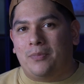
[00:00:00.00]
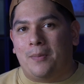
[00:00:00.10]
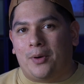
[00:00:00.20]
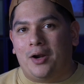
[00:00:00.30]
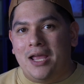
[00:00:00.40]

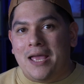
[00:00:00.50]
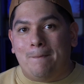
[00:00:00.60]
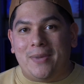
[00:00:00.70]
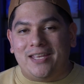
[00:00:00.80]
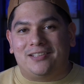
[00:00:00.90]
number,
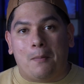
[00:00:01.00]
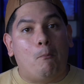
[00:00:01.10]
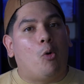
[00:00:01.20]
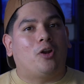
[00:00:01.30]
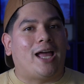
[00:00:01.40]
means
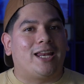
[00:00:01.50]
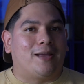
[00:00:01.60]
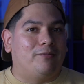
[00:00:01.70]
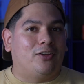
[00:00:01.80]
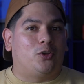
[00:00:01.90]
more light
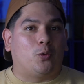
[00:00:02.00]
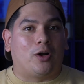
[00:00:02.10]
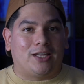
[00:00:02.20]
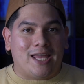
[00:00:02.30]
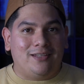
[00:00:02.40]
comes into our
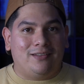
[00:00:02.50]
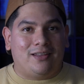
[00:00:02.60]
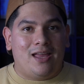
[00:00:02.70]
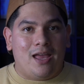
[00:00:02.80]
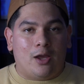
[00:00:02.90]
lens,
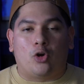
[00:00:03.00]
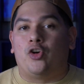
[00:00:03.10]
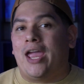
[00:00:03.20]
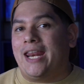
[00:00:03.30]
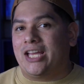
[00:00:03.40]

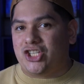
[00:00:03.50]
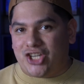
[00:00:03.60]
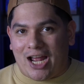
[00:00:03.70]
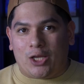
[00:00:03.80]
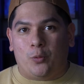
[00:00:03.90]
creating a
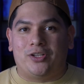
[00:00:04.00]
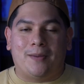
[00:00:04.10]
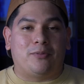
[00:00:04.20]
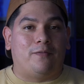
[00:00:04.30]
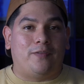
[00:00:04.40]
shallower
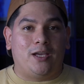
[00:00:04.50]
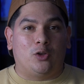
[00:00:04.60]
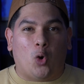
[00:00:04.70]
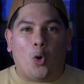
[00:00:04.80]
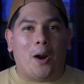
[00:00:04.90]
depth of
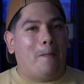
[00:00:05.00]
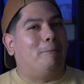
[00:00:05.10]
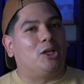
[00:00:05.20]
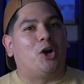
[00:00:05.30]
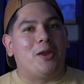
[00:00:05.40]
field or a
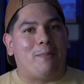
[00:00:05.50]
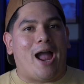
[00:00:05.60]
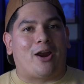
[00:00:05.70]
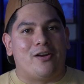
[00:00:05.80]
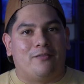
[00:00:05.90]
blurry
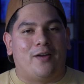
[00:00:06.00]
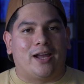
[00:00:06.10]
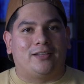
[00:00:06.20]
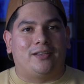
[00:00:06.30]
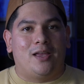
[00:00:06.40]
background
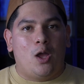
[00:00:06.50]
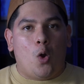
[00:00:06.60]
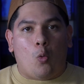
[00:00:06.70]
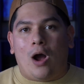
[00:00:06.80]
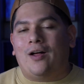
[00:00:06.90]
effect.
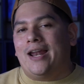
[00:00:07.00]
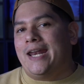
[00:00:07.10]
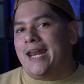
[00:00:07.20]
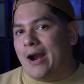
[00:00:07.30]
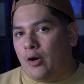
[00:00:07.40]
While a
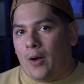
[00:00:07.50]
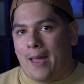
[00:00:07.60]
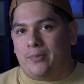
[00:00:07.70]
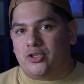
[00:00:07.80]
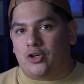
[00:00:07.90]
narrow
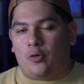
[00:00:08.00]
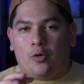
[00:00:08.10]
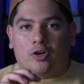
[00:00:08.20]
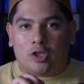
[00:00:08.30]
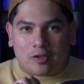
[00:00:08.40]
aperture
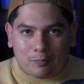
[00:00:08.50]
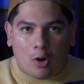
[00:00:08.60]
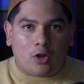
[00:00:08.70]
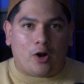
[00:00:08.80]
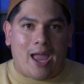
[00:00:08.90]
or
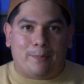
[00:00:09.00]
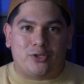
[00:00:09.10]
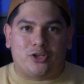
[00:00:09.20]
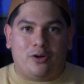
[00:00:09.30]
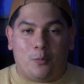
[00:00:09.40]
smaller
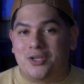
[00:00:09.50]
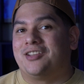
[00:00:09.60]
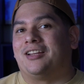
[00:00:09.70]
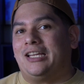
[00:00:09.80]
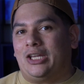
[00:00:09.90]
aperture, which
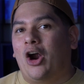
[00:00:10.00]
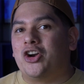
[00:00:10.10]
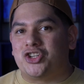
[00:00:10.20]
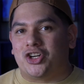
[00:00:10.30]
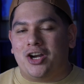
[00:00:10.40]
is a
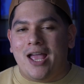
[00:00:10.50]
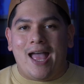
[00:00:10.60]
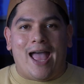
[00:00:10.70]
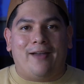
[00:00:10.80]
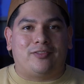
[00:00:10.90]
larger
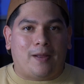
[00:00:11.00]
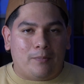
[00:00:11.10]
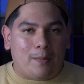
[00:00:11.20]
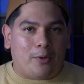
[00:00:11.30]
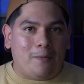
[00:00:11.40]
f-stop
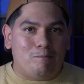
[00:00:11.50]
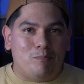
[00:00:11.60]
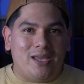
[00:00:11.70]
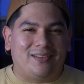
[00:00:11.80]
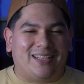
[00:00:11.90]
number,
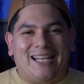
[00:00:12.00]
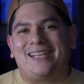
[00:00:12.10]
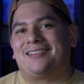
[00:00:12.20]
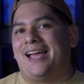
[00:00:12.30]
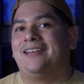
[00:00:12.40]
means
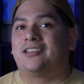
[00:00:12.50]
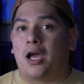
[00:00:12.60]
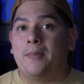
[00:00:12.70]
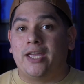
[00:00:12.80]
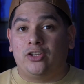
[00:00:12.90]
less light is
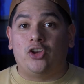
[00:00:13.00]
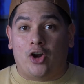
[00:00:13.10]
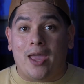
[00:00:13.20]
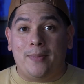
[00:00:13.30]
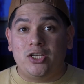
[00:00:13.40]
coming into your
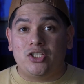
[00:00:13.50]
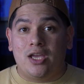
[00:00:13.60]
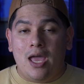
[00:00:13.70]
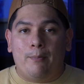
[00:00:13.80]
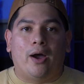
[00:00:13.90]
image,
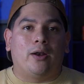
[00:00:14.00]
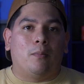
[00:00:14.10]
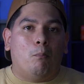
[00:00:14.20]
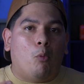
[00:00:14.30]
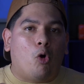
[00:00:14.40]

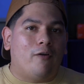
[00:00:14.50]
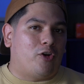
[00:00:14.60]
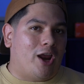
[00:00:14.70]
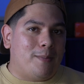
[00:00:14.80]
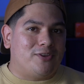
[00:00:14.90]
but more of
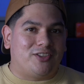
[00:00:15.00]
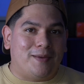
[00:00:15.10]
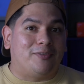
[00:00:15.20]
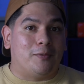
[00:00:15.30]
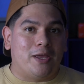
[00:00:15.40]
your image
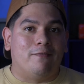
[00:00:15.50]
seems to be in